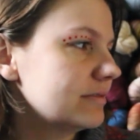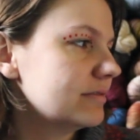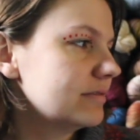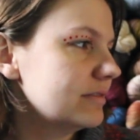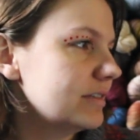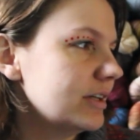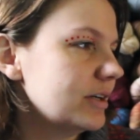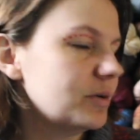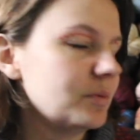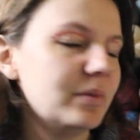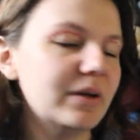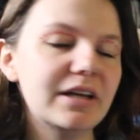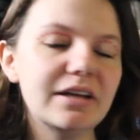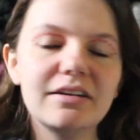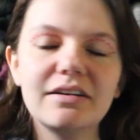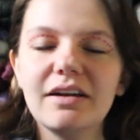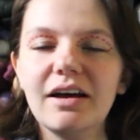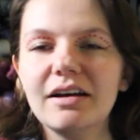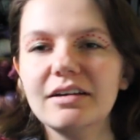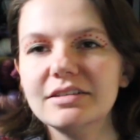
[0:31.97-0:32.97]
little bit
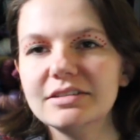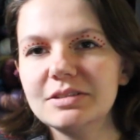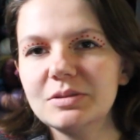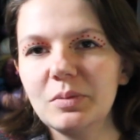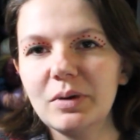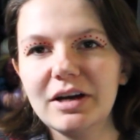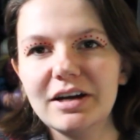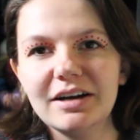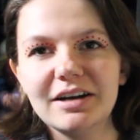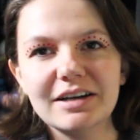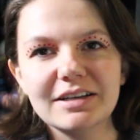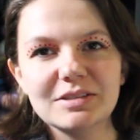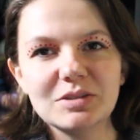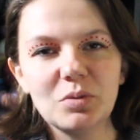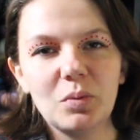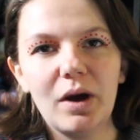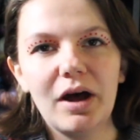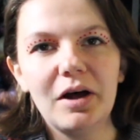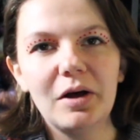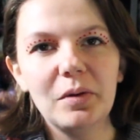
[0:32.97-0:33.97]
elsewhere as
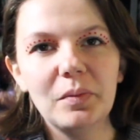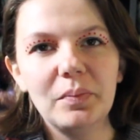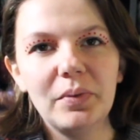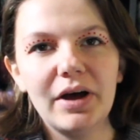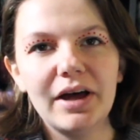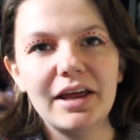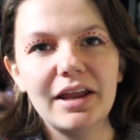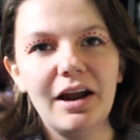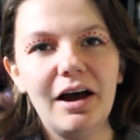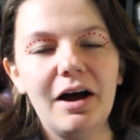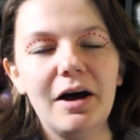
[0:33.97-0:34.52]
well, but